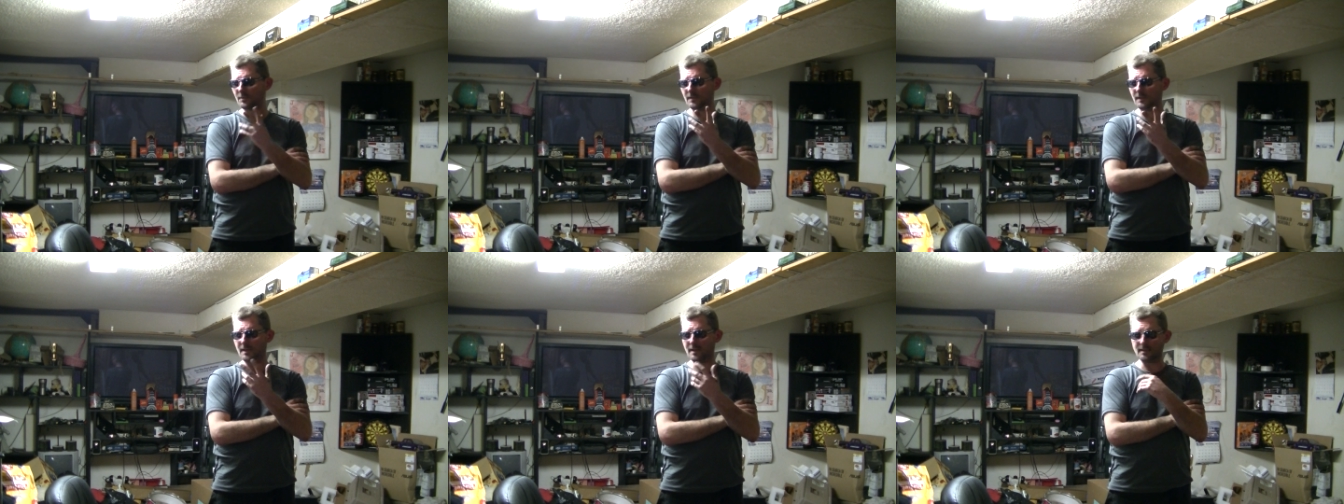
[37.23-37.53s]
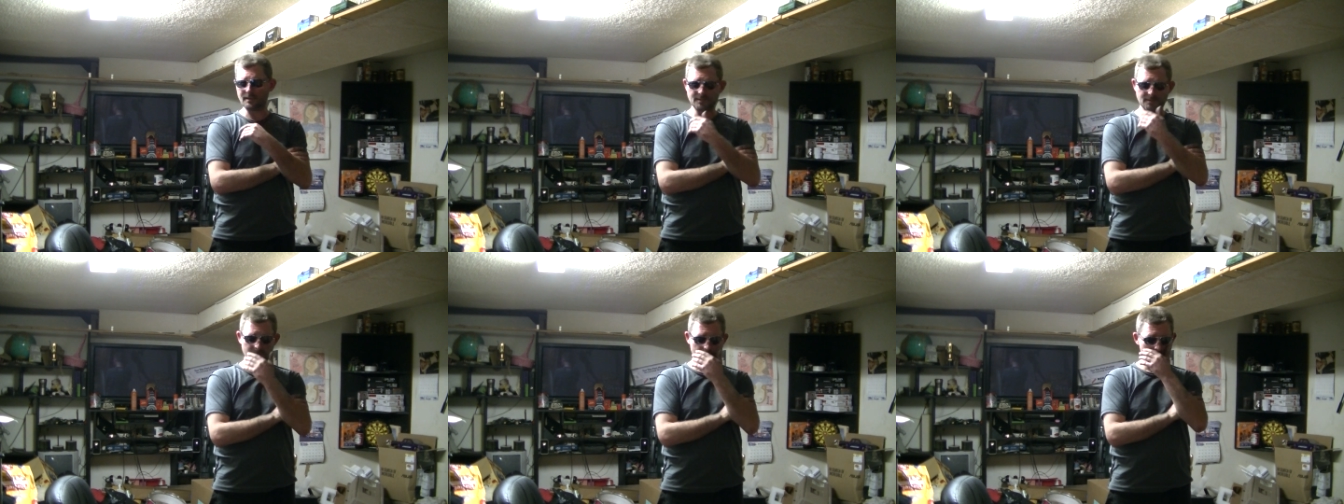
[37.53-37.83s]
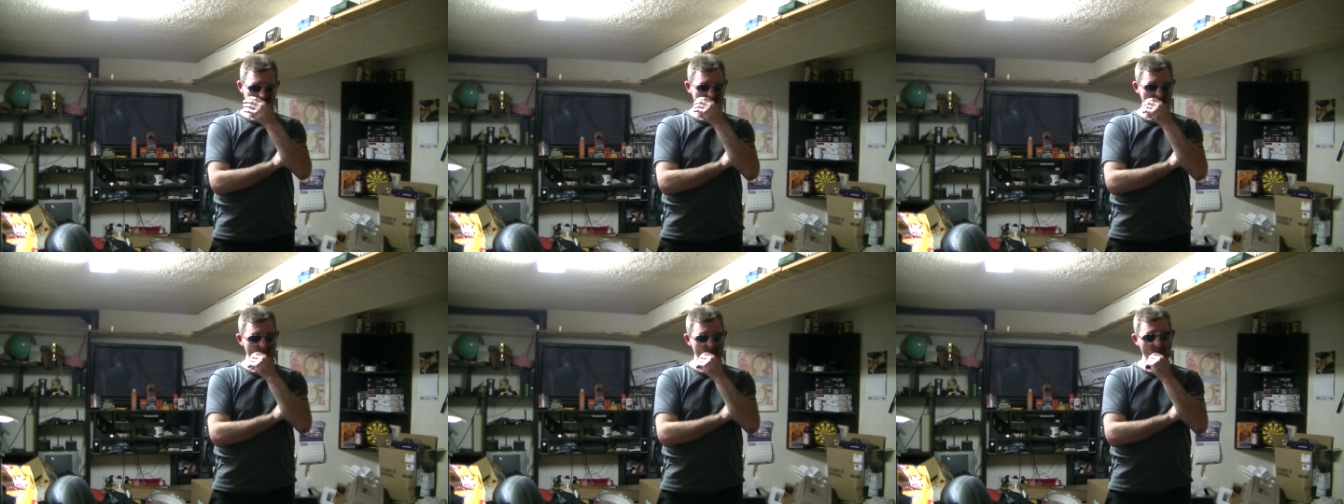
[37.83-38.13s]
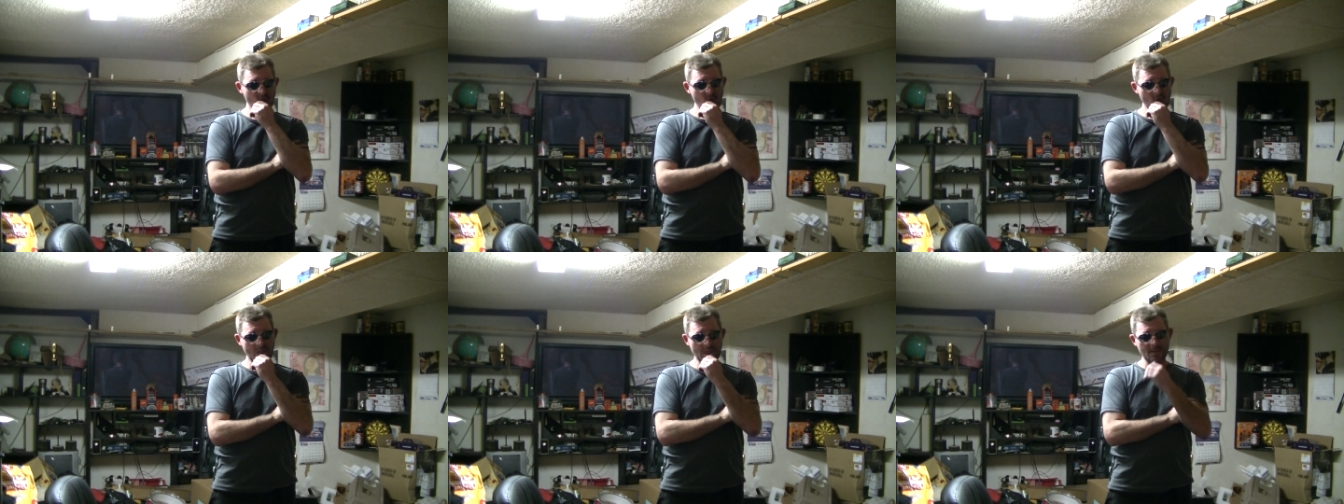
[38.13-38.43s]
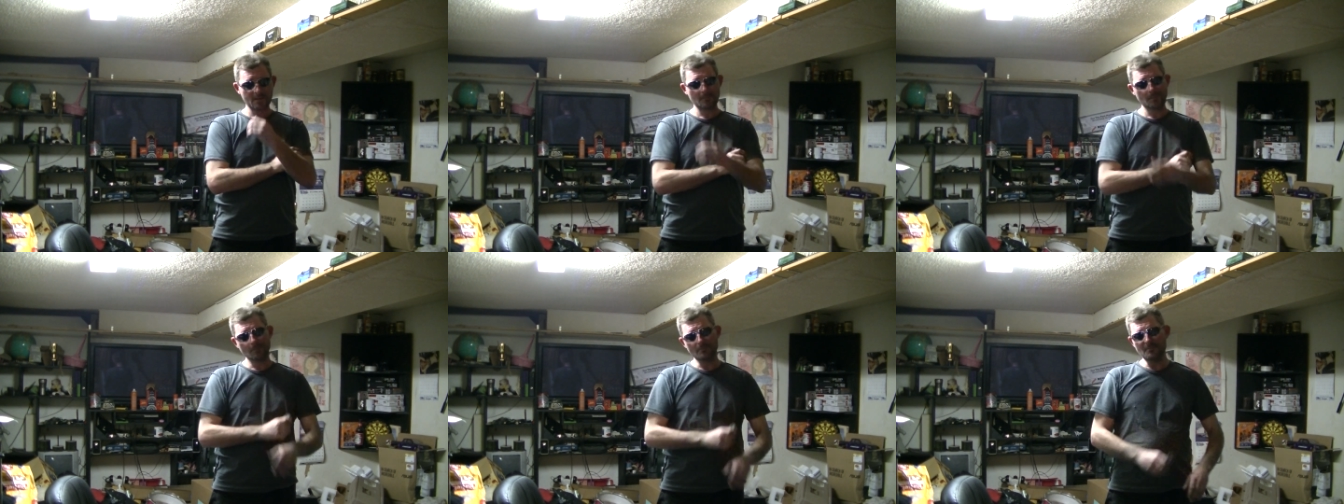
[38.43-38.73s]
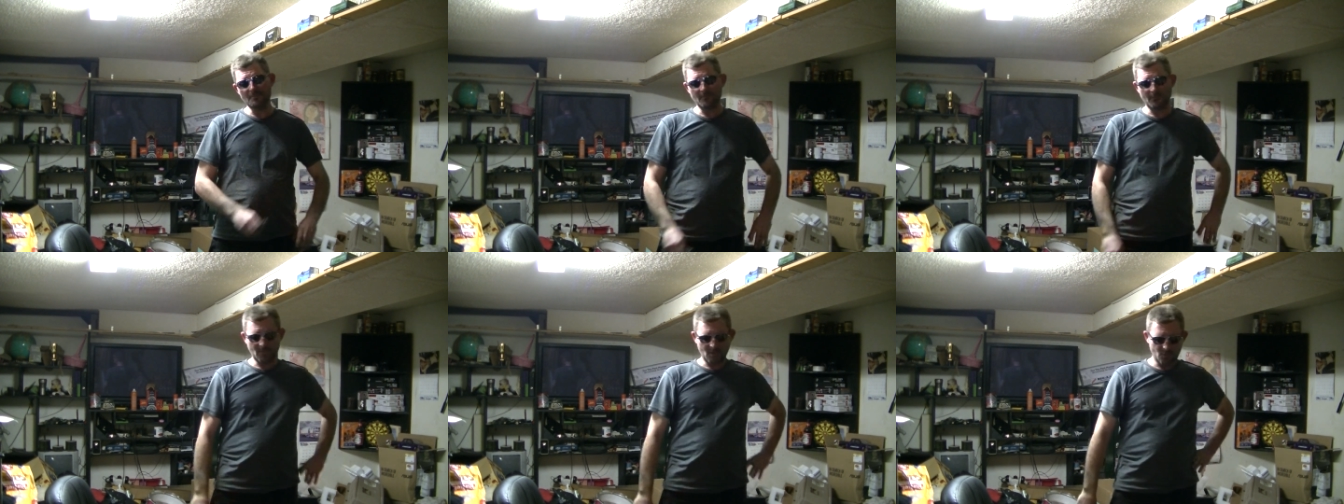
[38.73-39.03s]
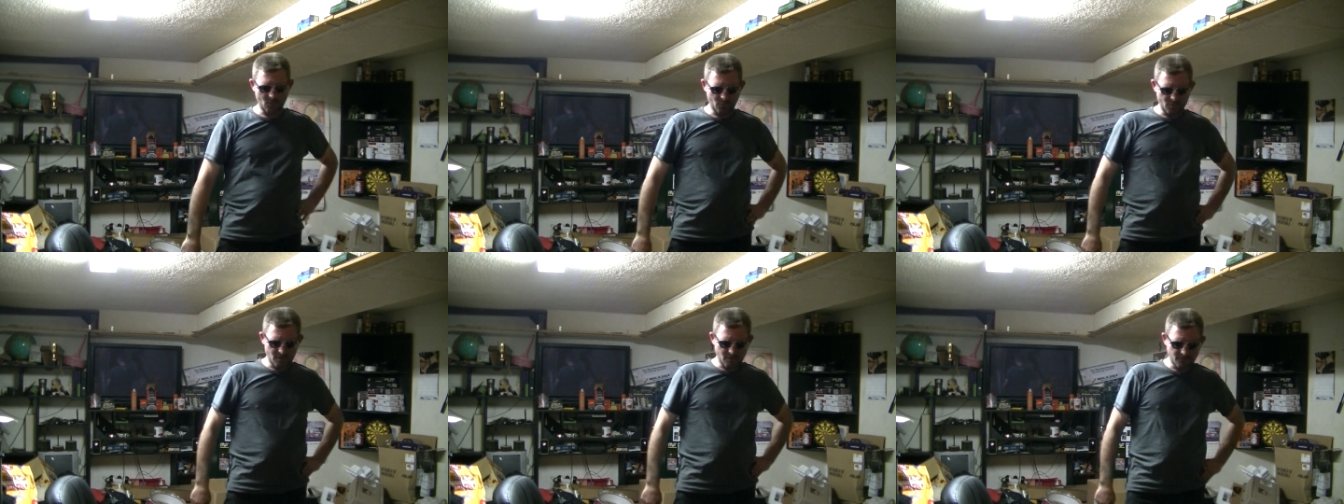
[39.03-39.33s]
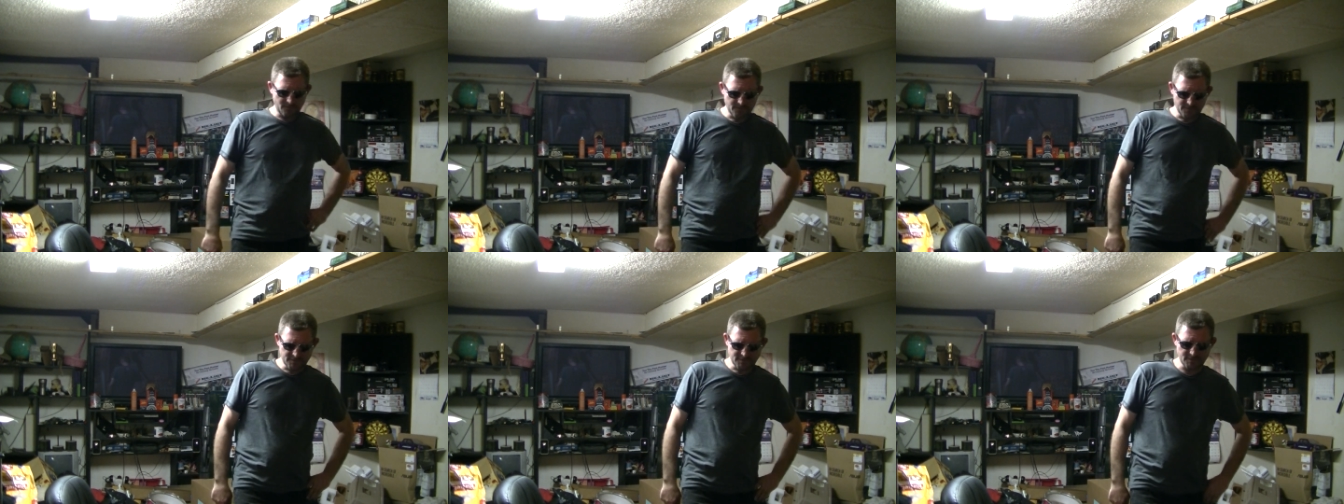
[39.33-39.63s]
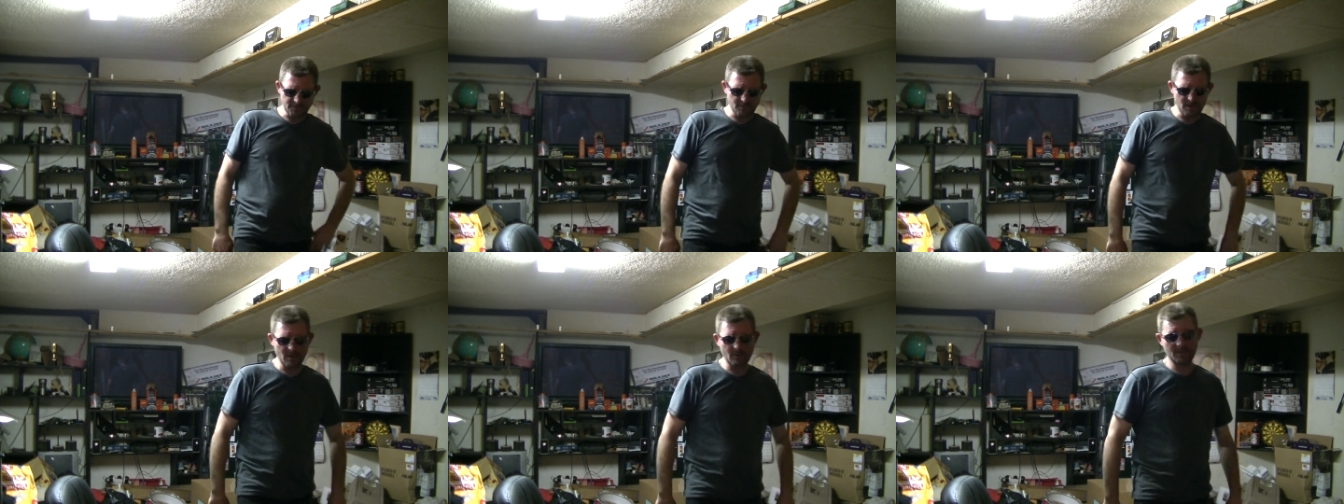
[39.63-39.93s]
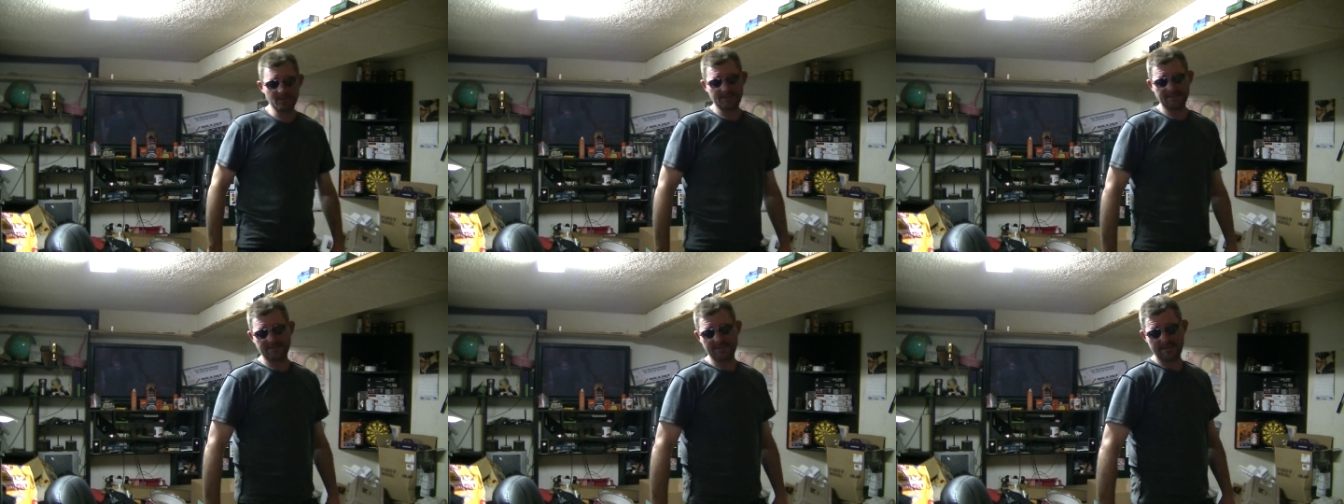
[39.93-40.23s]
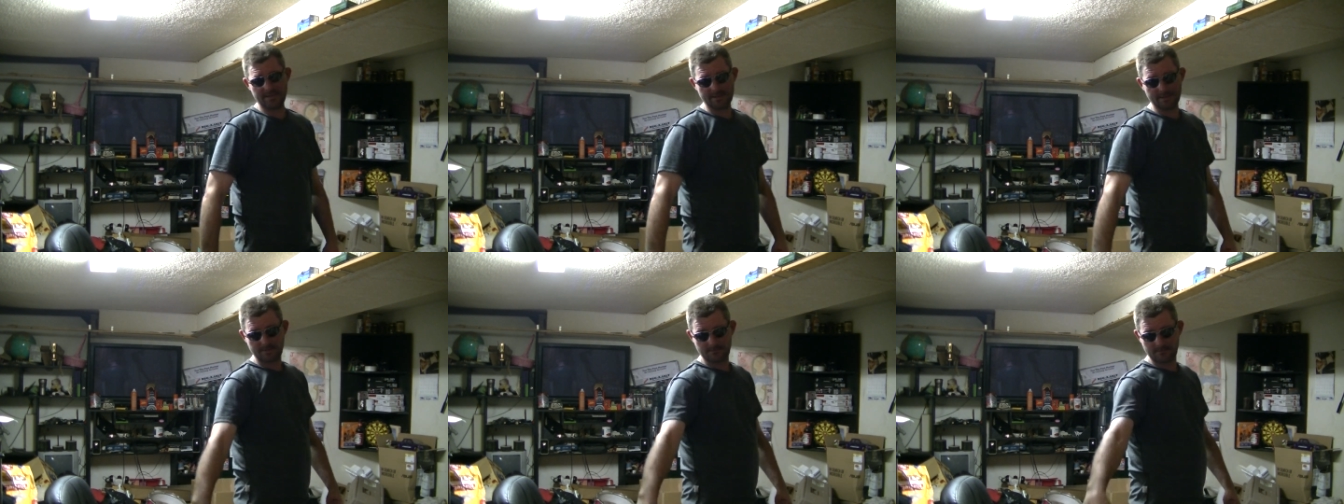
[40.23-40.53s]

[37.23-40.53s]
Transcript: things. Well, first of all, I want to see